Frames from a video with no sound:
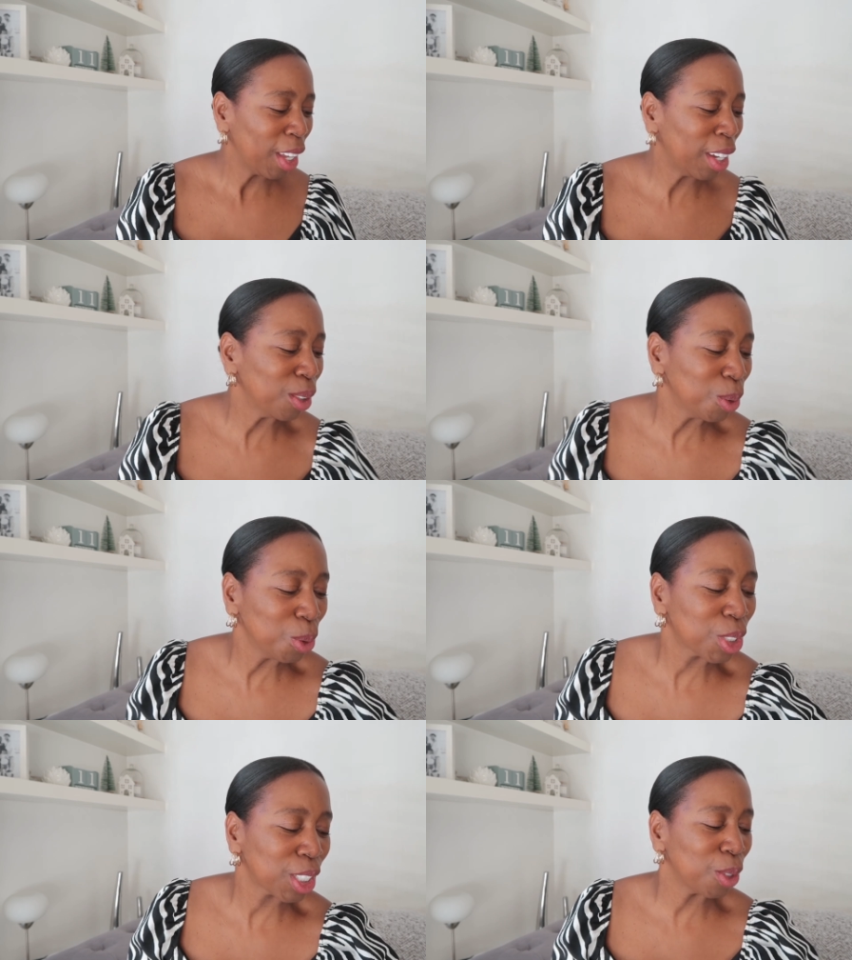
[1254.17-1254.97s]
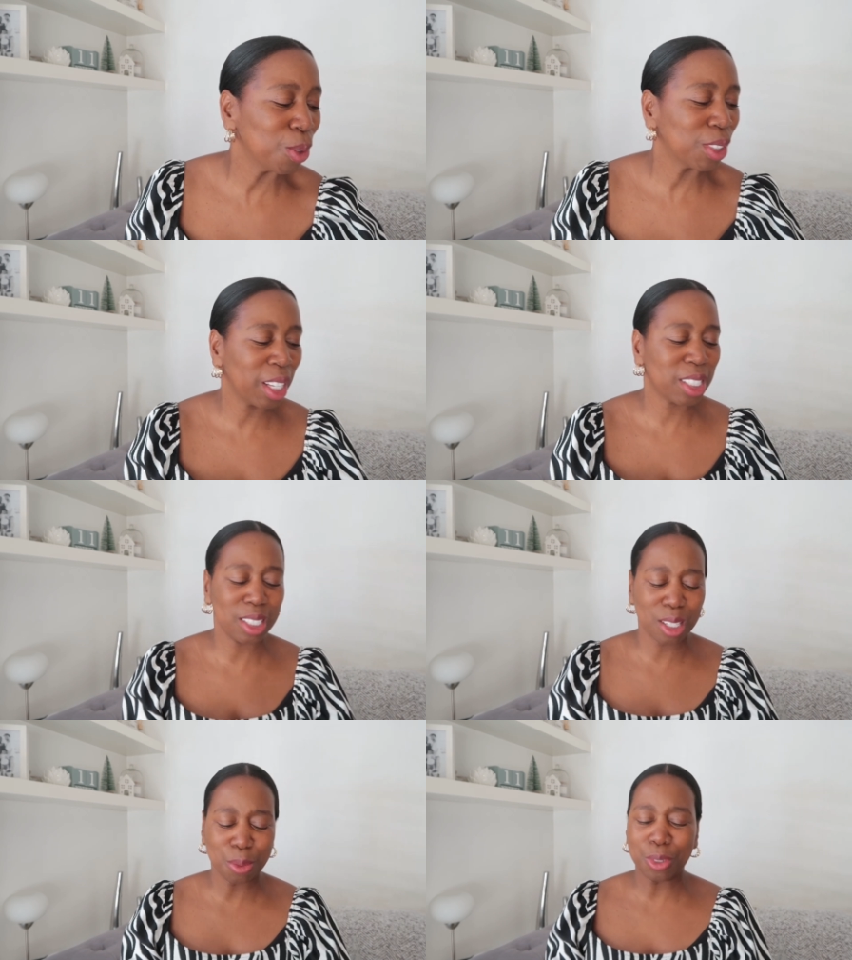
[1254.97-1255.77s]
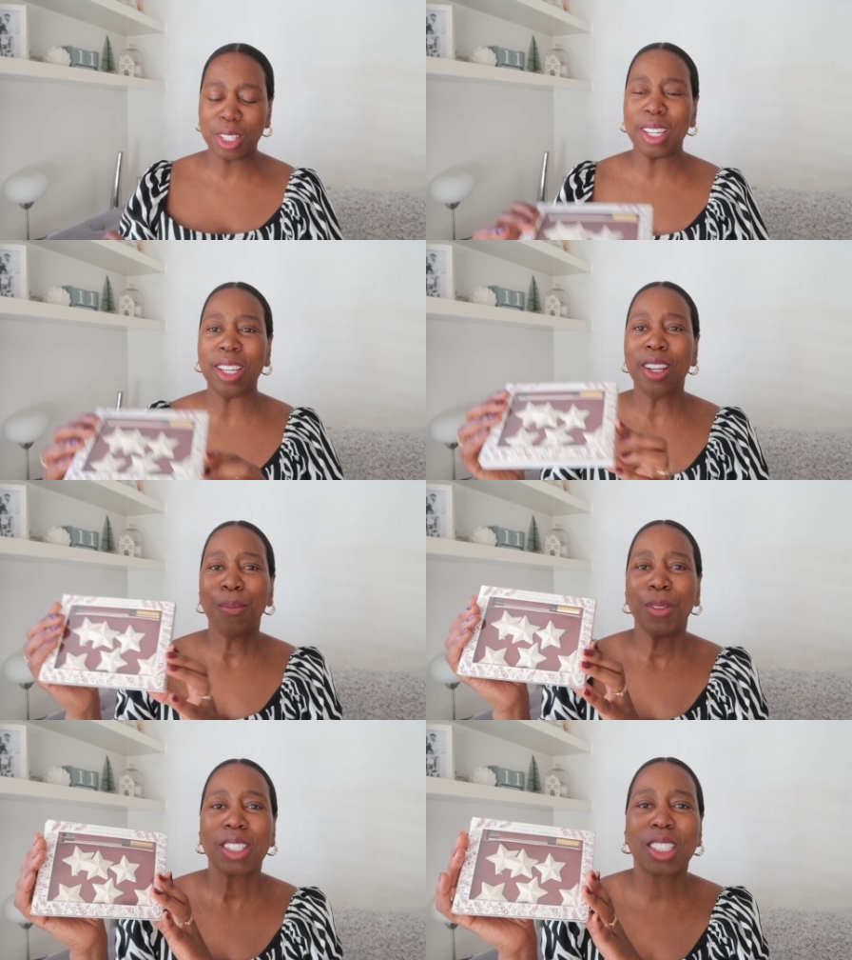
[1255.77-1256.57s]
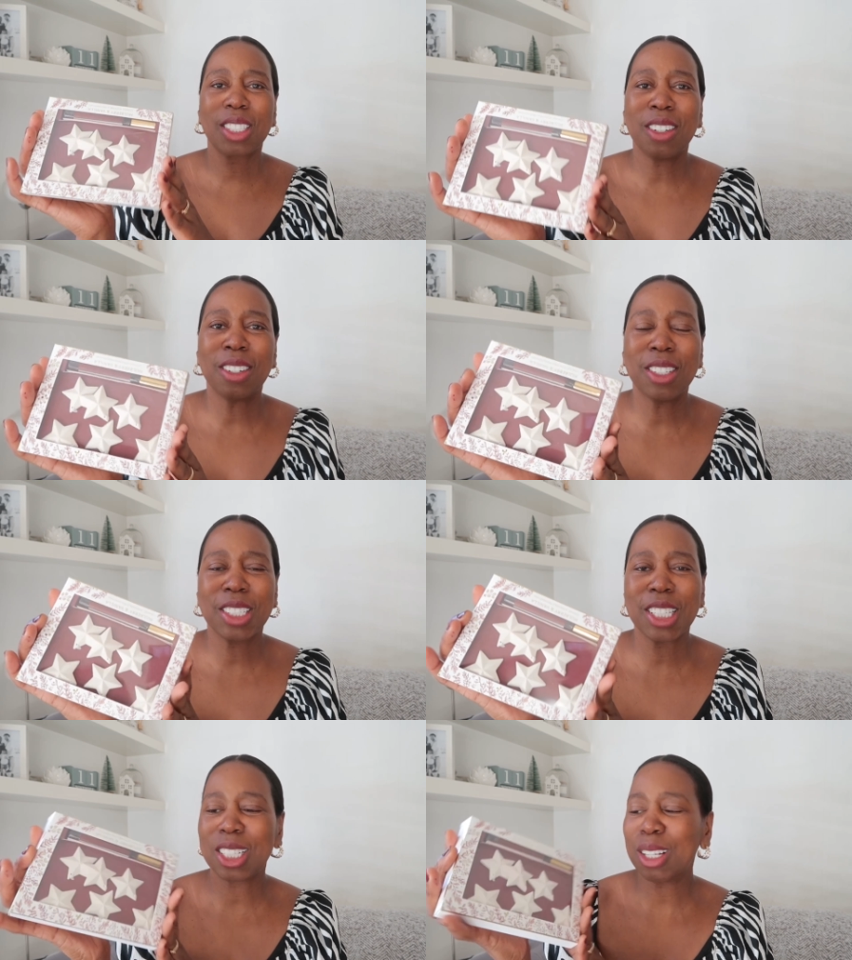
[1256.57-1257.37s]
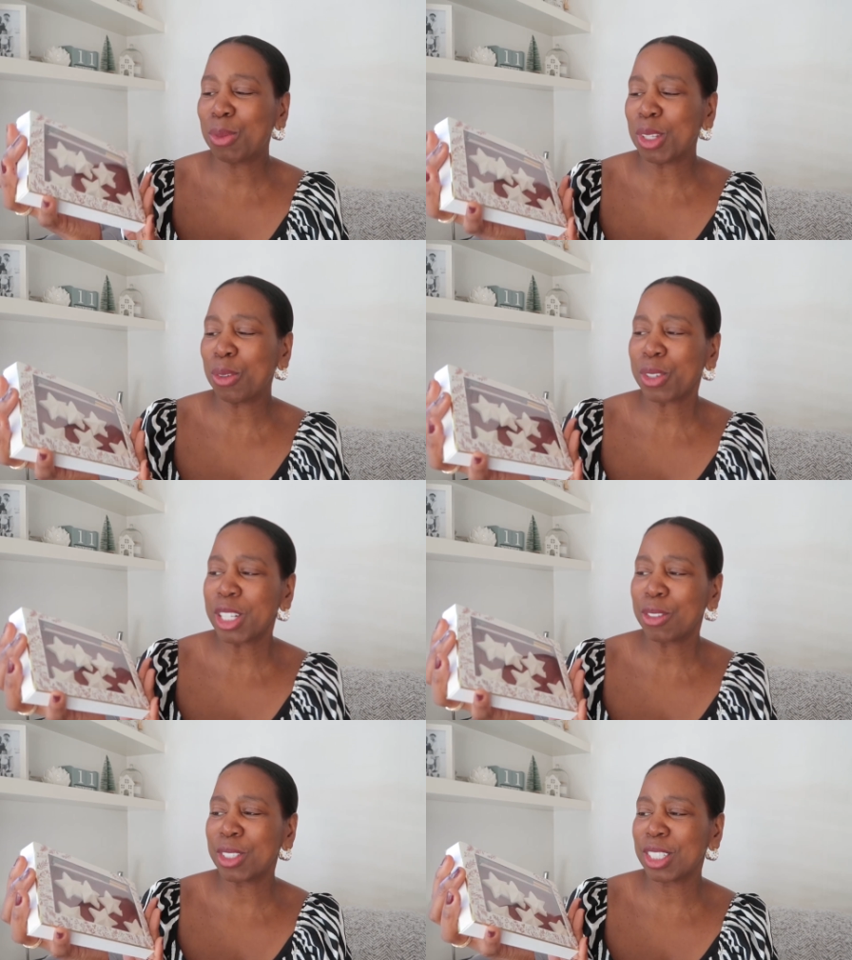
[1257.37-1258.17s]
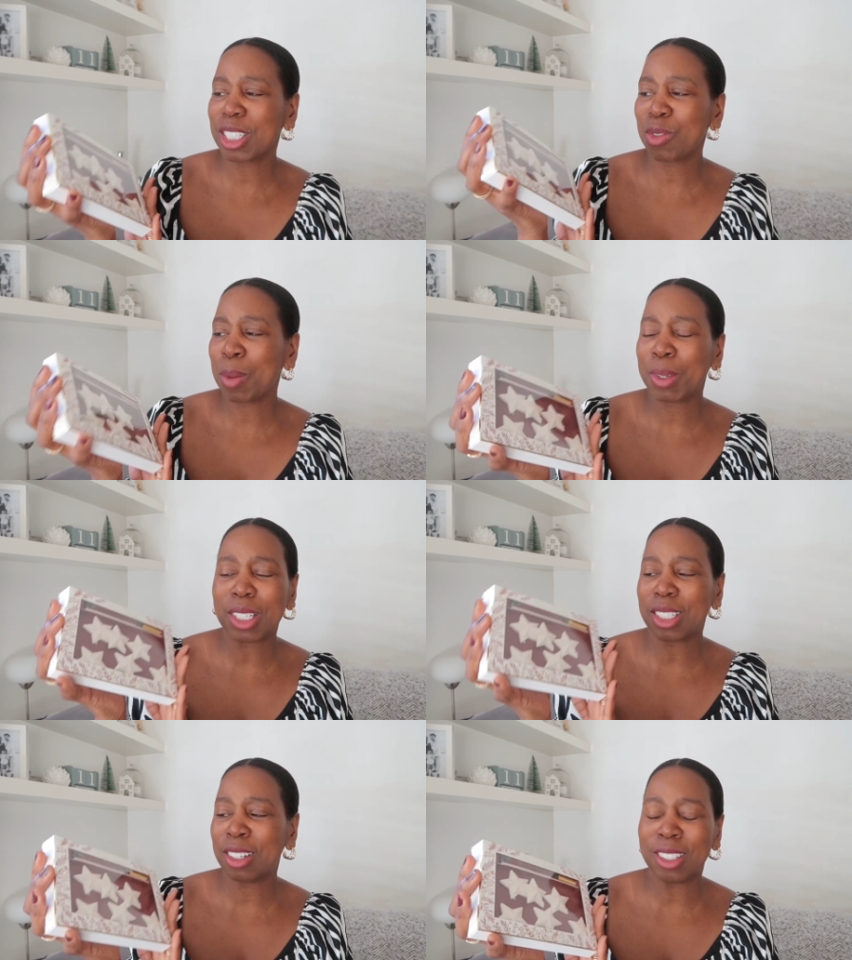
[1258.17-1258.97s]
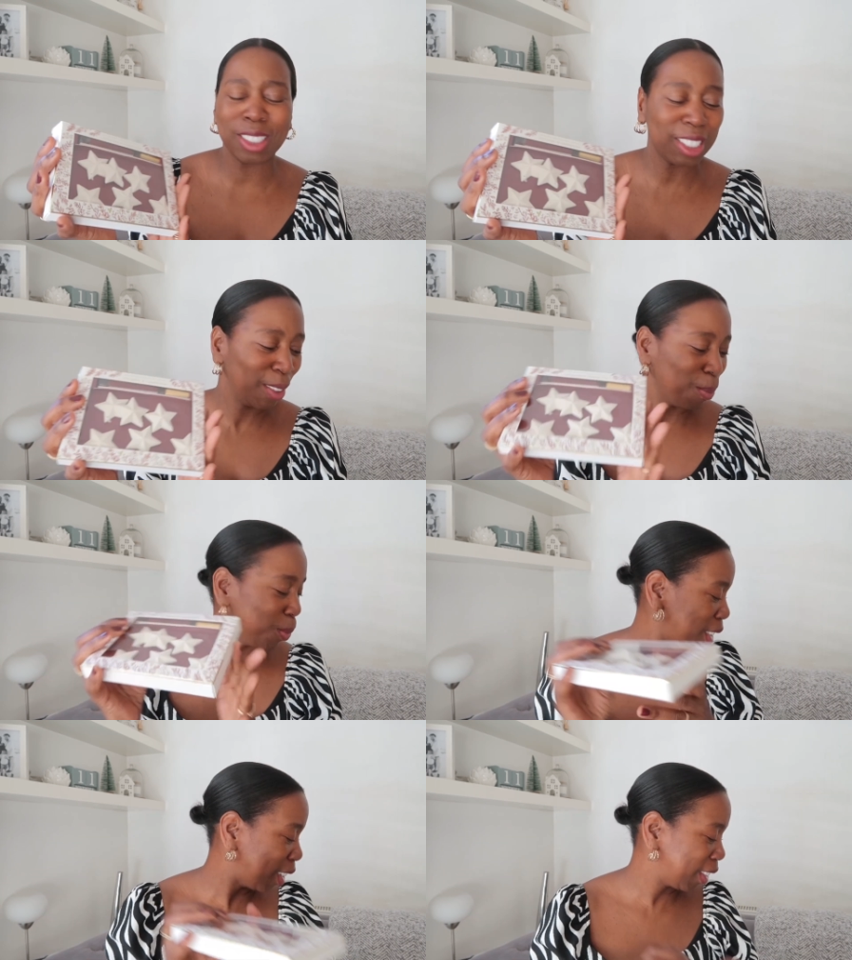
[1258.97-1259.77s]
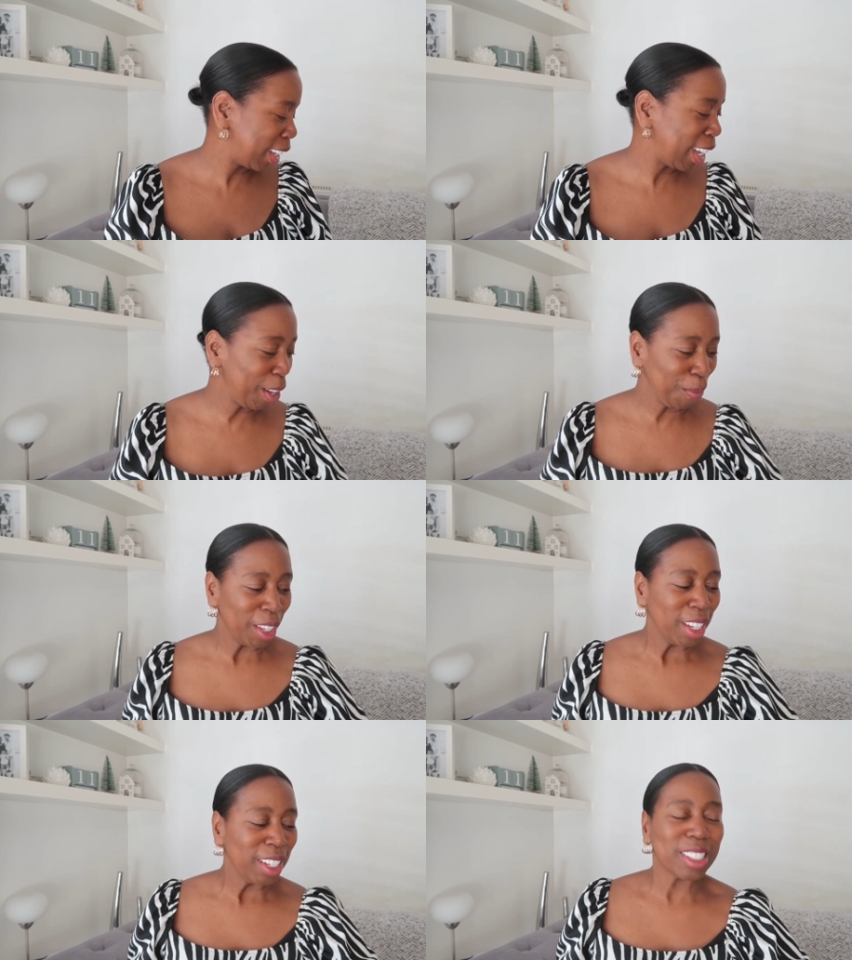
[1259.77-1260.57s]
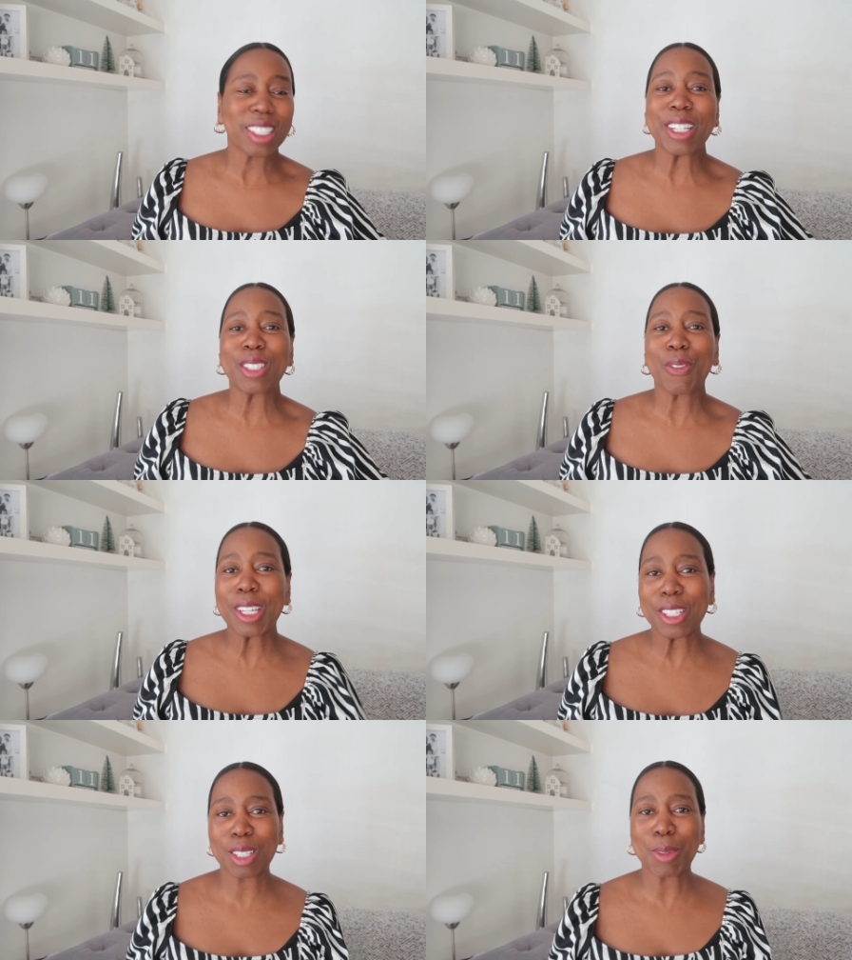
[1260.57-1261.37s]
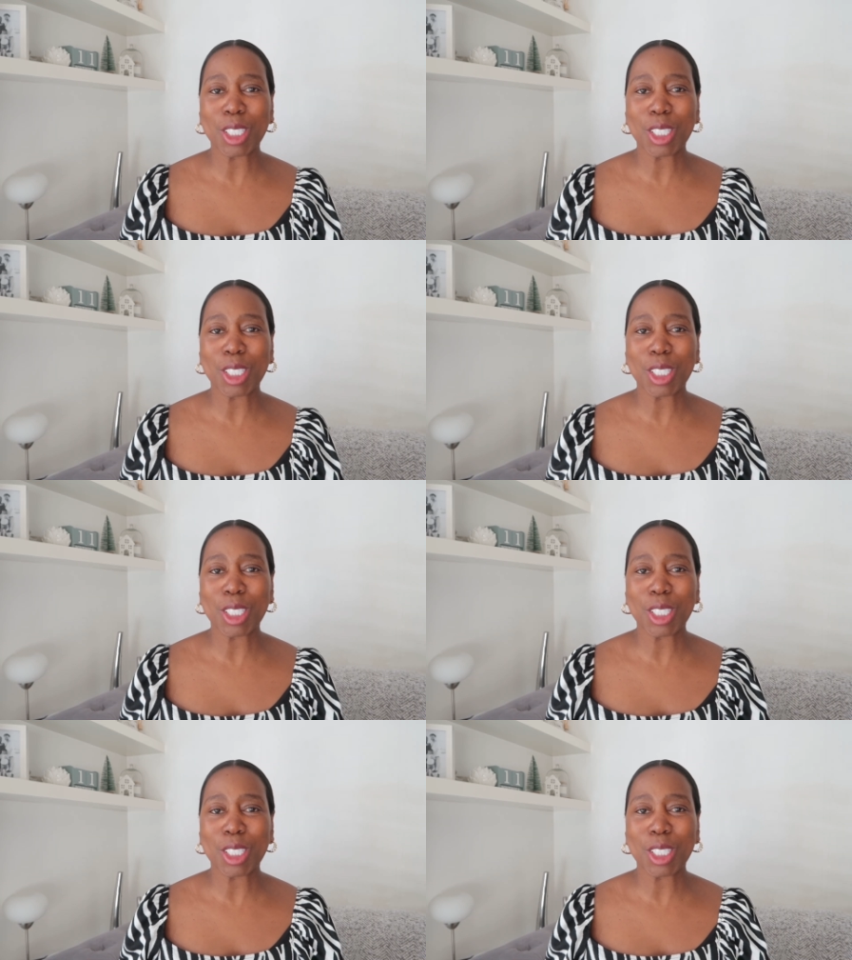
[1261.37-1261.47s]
And also these lovely stars, these lovely fragrant ceramic stars okay so guys thank you so